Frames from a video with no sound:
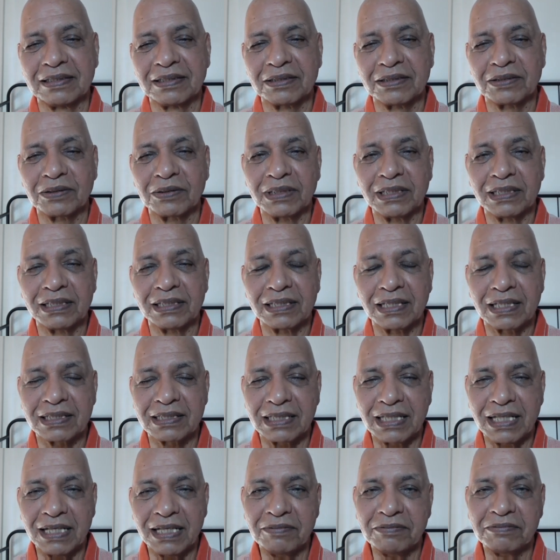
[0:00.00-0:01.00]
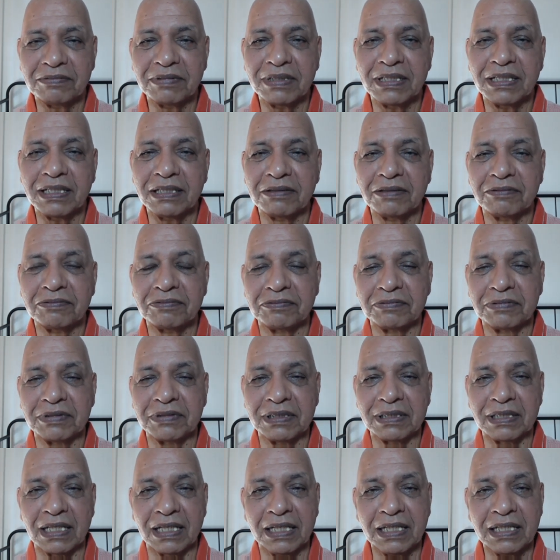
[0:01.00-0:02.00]
So in the same way, if
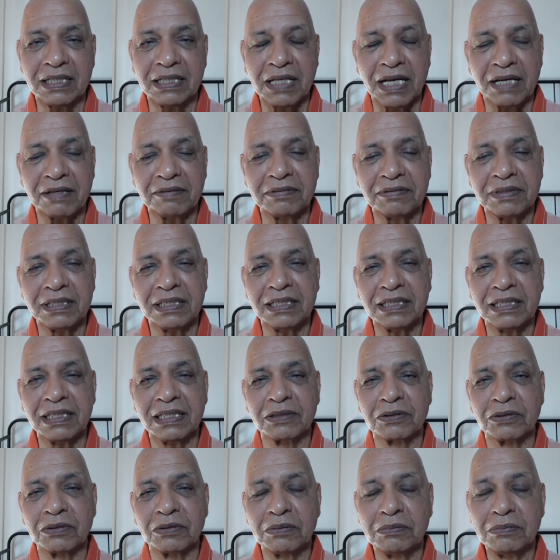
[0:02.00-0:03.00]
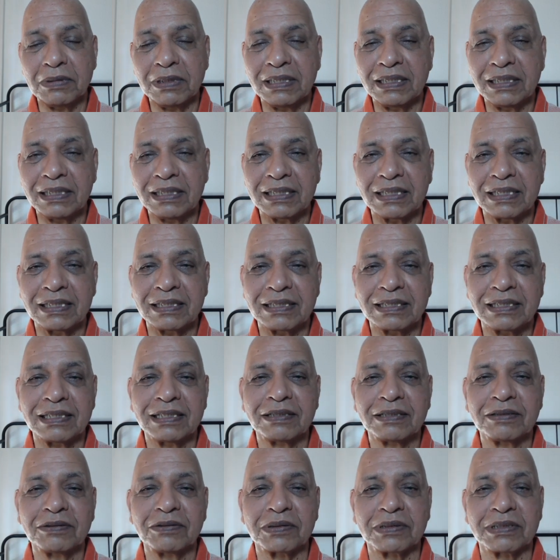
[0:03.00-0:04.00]
we are having a noble
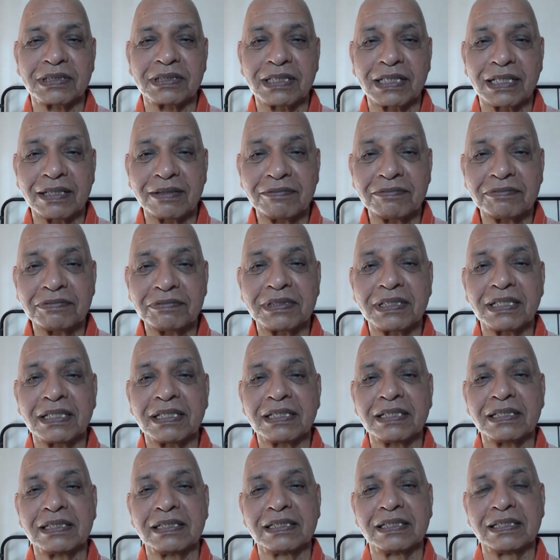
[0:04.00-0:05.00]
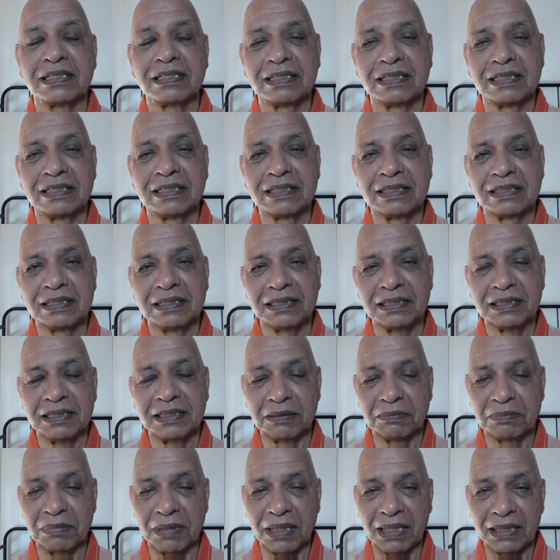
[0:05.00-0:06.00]
intention to serve the
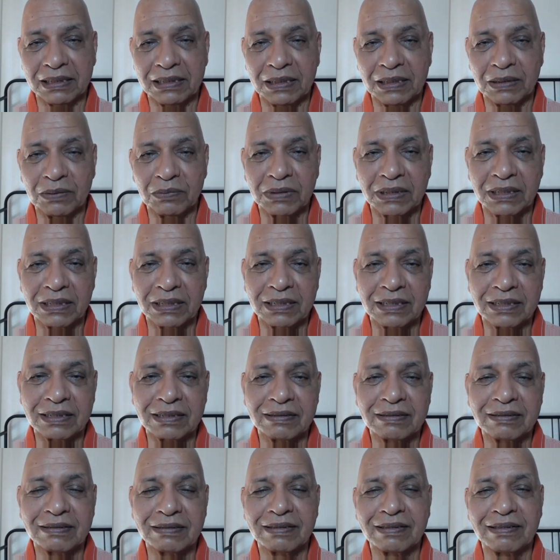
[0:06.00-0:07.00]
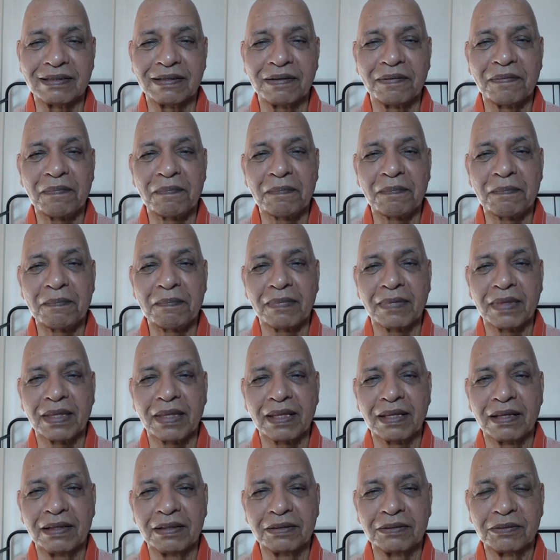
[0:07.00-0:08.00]
departed ones,
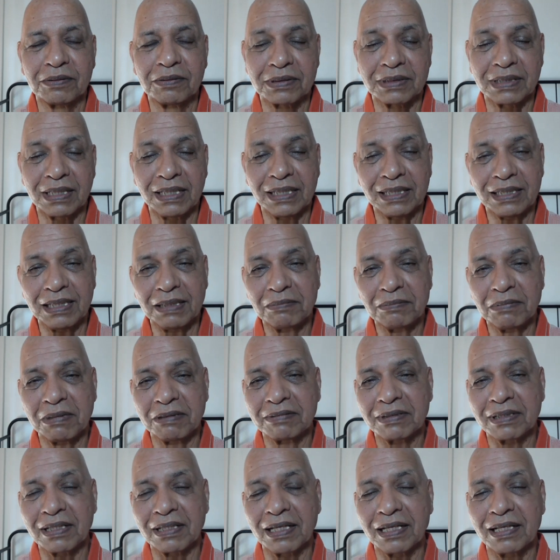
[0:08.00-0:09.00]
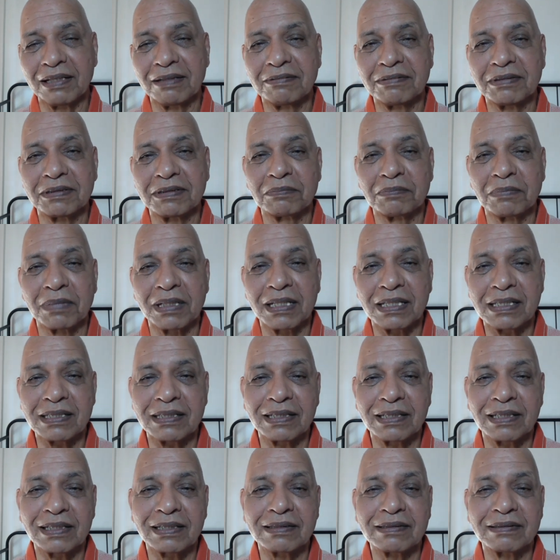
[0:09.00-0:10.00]
to send them our love and
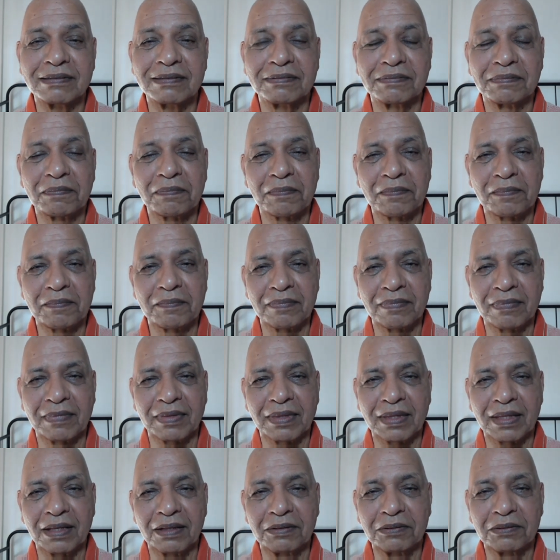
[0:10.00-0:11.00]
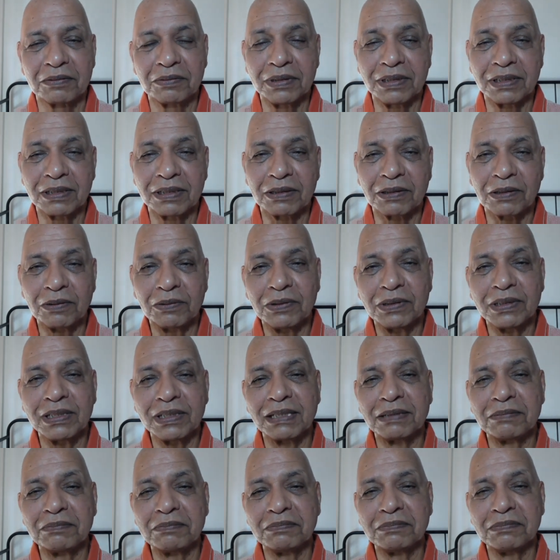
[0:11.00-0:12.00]
blessings, to
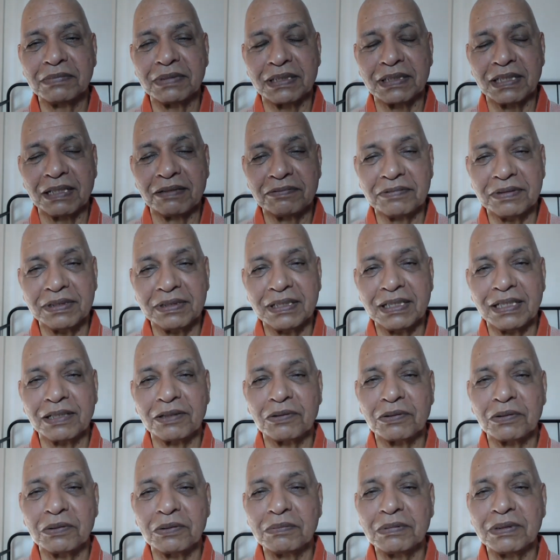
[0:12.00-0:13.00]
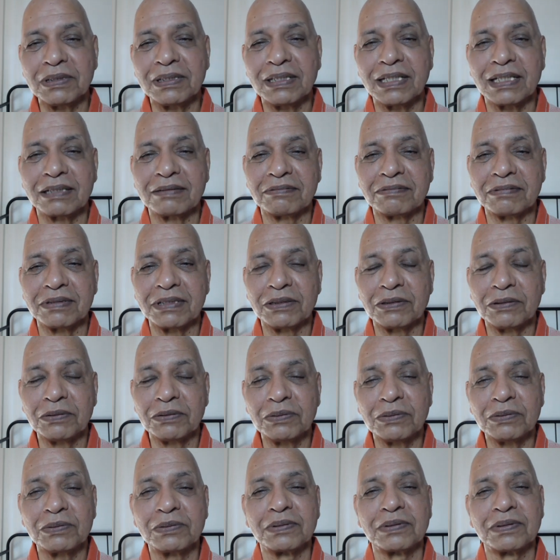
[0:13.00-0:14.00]
include them in everything noble that we
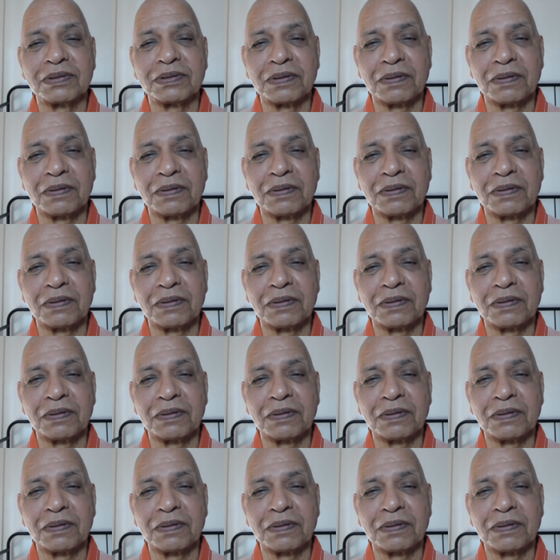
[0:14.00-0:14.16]
do,